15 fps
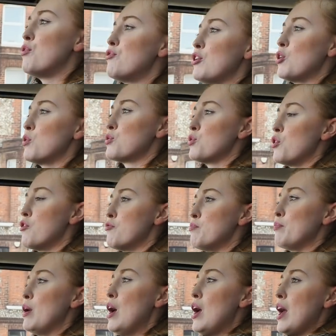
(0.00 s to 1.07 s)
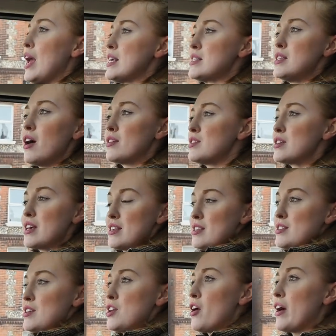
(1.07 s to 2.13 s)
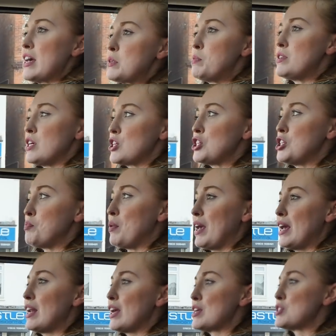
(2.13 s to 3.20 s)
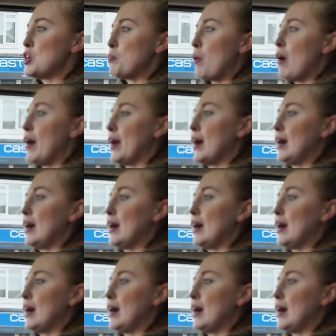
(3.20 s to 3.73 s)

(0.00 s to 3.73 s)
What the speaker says: feel sort of, it's just a nice position to be in, like super high